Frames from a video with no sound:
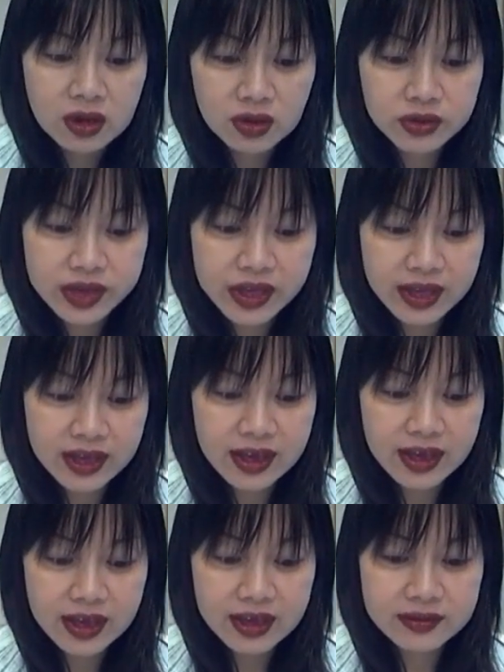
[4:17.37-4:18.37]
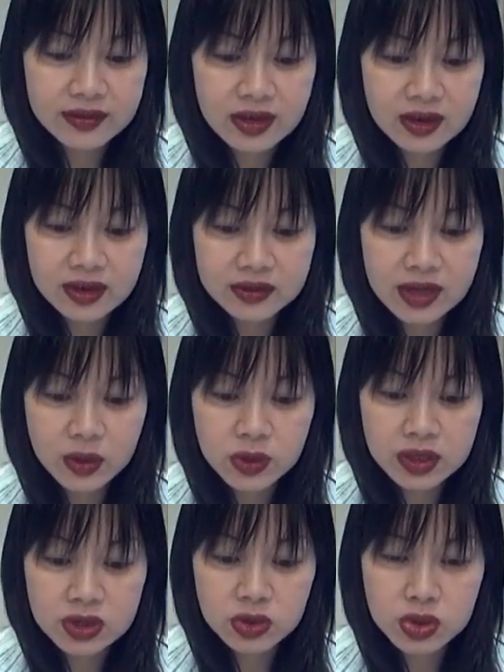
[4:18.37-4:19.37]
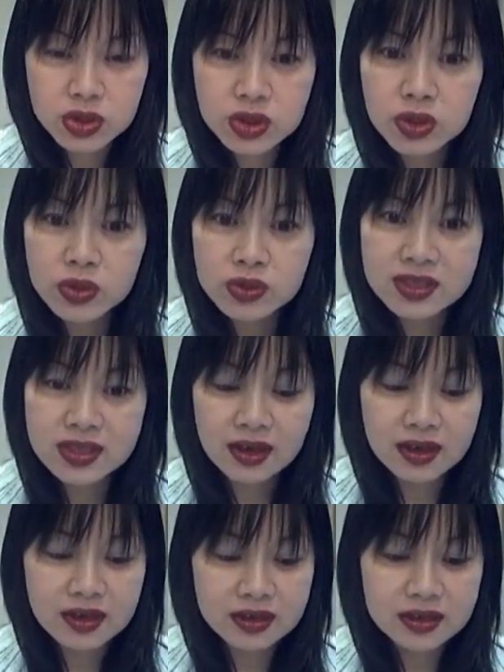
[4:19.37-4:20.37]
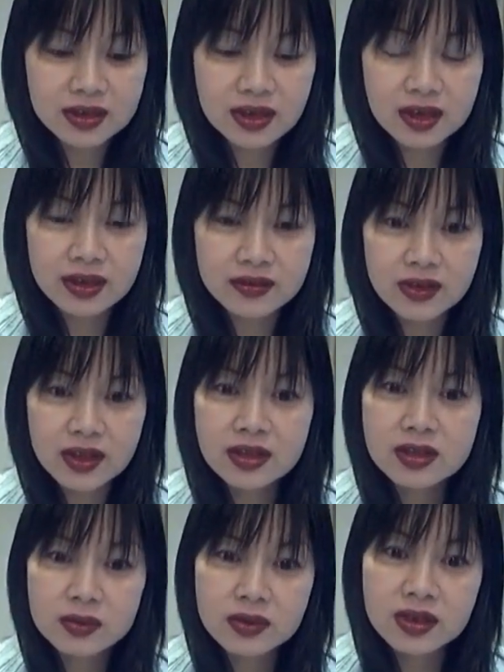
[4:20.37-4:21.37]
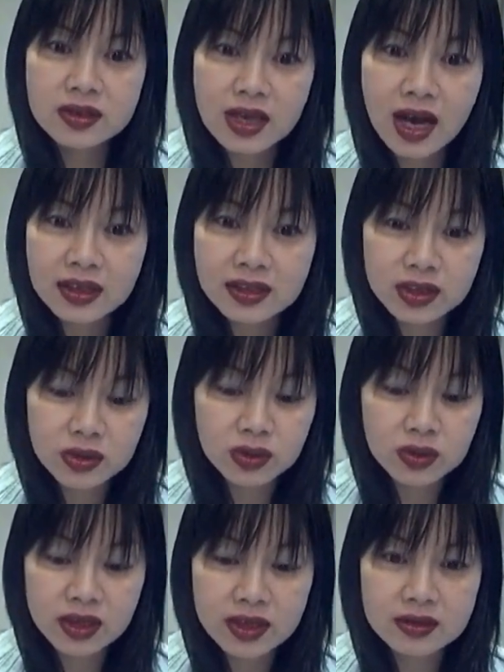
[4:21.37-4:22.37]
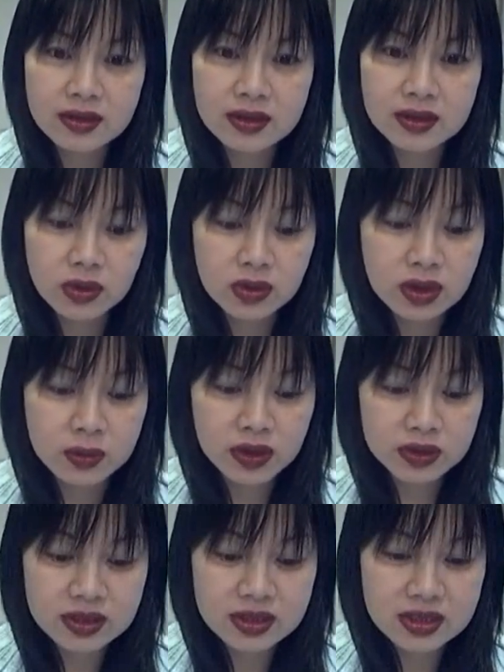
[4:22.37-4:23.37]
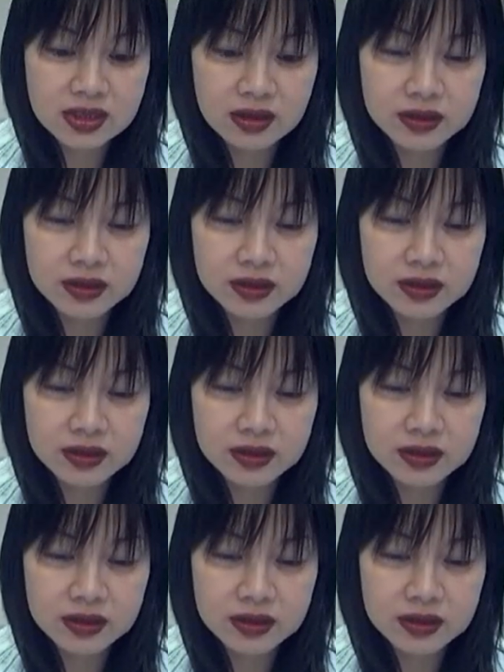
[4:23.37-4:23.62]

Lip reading: Okay, and they will introduce and this article and talk about this